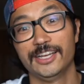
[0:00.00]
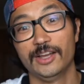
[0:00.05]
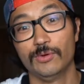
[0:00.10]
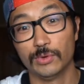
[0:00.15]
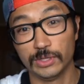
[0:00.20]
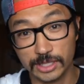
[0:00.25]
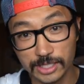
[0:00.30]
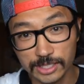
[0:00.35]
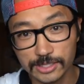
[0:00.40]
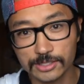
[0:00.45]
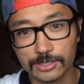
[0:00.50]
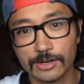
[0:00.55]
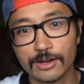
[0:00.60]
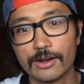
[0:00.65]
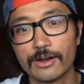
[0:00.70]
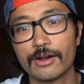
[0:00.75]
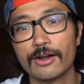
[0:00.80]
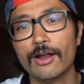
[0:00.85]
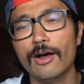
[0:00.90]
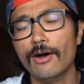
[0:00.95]
And what these
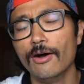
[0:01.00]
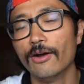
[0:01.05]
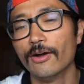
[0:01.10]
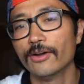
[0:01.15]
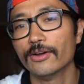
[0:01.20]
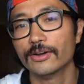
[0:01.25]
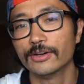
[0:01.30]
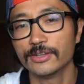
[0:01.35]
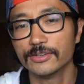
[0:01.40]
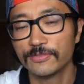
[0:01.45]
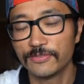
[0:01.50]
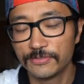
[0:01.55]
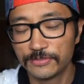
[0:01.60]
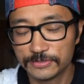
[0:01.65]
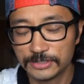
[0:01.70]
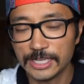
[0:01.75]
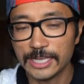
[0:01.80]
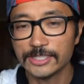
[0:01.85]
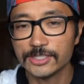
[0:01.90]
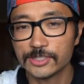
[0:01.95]
are
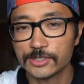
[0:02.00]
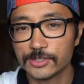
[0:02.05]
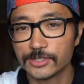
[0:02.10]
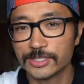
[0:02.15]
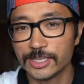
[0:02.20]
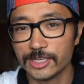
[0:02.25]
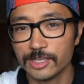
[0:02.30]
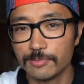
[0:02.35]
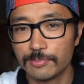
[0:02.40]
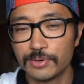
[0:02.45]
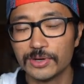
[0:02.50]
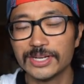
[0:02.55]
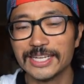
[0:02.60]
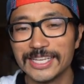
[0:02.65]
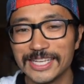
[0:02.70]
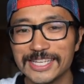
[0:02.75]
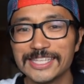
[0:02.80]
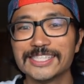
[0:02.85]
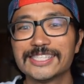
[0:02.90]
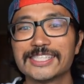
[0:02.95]
sensors that you put
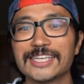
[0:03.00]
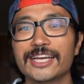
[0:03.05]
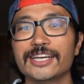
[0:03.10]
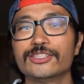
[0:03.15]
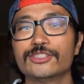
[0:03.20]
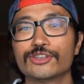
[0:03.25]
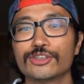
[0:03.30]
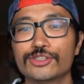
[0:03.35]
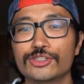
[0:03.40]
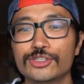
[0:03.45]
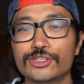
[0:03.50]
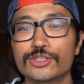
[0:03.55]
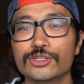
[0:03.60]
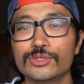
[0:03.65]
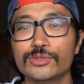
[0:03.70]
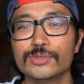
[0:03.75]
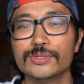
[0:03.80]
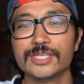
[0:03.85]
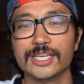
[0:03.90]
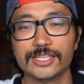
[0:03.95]
inside your
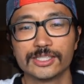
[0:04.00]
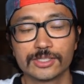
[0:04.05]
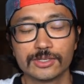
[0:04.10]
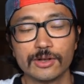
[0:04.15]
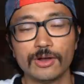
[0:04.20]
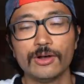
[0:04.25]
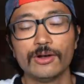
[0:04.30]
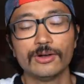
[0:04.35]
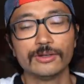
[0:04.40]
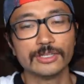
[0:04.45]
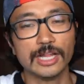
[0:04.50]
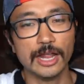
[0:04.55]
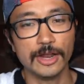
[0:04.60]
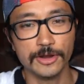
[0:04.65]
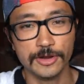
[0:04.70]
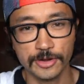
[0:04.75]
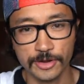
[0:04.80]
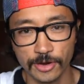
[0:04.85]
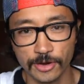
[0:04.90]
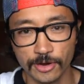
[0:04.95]
shoes. It's called
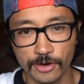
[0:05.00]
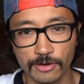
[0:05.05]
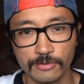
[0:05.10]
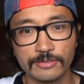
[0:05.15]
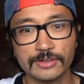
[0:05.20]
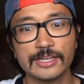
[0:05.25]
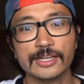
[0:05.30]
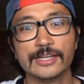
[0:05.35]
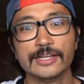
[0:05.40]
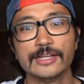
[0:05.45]
Nurvv.